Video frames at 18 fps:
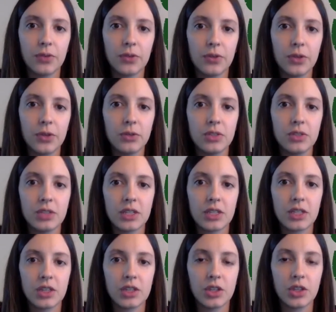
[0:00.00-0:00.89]
fruit,
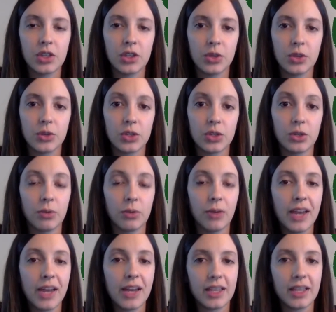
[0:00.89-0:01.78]
those
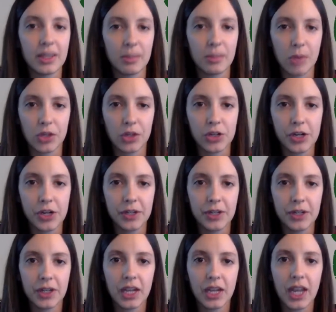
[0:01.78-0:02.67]
are red in the
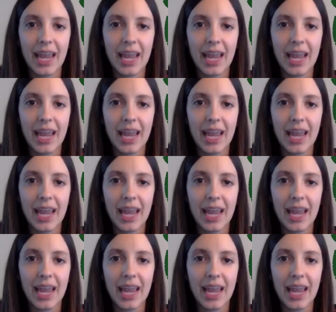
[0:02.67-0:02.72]
picture,